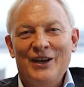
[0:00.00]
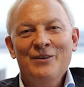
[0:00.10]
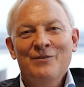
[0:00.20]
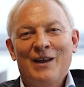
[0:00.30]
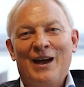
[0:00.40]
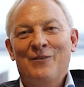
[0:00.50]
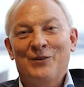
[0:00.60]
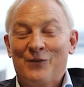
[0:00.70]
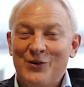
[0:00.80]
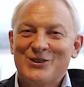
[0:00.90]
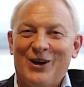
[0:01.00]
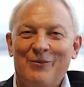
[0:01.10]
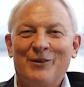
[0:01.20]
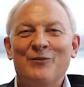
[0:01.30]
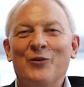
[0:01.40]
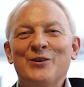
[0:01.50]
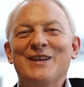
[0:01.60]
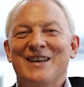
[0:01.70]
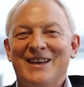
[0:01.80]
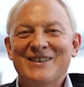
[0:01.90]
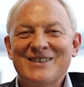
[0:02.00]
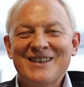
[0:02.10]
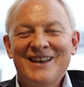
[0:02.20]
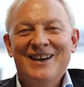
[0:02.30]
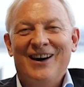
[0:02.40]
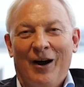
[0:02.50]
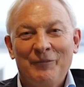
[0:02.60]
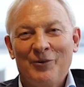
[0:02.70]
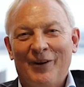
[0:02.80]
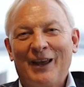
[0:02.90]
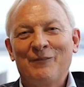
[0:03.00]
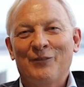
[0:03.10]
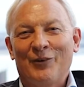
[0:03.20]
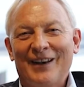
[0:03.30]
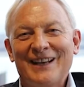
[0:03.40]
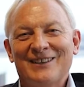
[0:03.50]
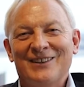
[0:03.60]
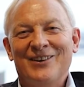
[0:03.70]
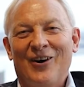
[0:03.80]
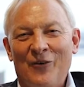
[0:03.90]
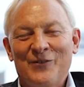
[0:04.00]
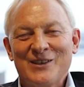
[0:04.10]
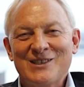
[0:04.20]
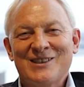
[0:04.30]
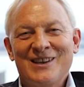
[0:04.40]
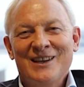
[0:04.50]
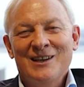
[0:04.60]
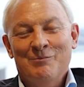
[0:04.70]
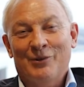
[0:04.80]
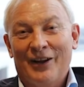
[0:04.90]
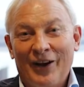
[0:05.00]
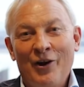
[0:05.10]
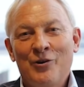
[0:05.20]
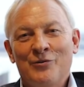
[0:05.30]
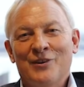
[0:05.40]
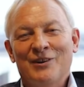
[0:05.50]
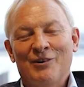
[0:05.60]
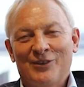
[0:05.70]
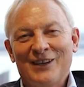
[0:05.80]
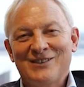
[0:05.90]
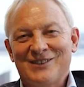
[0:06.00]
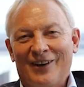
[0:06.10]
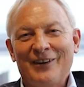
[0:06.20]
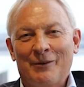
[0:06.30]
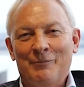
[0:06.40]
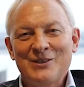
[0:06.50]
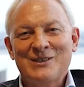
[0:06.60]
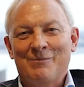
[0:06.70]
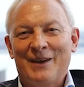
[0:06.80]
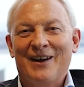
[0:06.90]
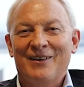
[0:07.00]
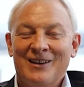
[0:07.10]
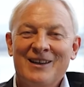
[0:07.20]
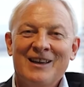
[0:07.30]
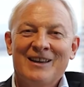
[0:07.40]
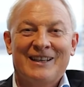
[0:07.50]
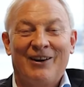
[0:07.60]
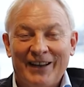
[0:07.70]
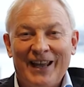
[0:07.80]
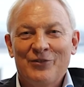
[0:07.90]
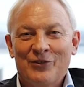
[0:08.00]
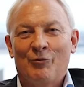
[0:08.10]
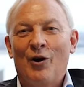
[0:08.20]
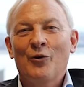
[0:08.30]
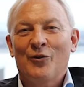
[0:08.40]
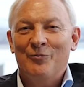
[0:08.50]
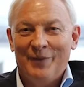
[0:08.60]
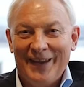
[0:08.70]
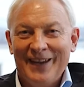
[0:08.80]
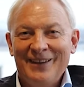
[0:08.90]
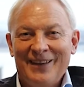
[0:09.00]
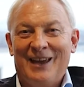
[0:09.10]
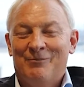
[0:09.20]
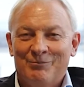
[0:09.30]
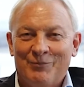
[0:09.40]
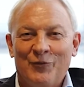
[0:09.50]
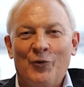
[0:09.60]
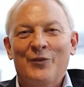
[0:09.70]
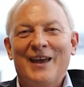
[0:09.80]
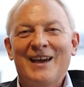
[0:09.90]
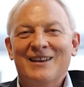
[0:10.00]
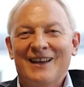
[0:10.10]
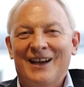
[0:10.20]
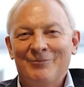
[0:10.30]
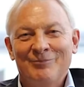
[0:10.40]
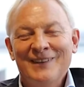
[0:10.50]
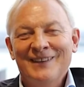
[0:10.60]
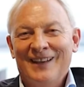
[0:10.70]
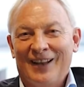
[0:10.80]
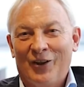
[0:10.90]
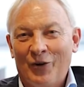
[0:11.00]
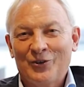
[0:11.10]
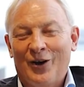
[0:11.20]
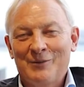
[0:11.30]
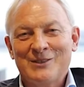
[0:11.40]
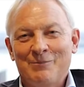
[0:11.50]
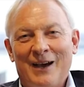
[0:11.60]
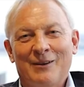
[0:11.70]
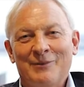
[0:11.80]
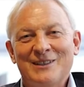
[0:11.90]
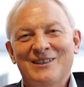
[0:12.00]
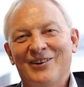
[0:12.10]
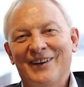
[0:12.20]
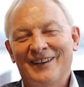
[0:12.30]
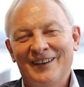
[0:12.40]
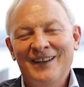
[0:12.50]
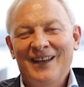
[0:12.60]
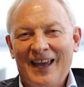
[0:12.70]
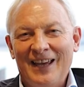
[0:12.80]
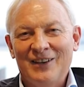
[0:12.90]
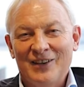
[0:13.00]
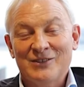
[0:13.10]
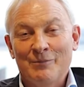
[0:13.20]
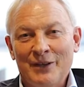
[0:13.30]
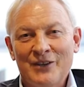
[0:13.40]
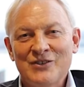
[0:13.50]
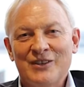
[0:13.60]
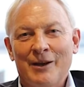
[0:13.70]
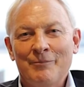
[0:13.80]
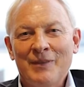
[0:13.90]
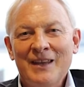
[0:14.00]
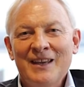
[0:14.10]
year, for the first time in 40 years, I'm not running for elected office, but I know that there are things that I'm going to miss about carrying out the role of mayor, and before that, a long time as a parliamentarian and as a minister.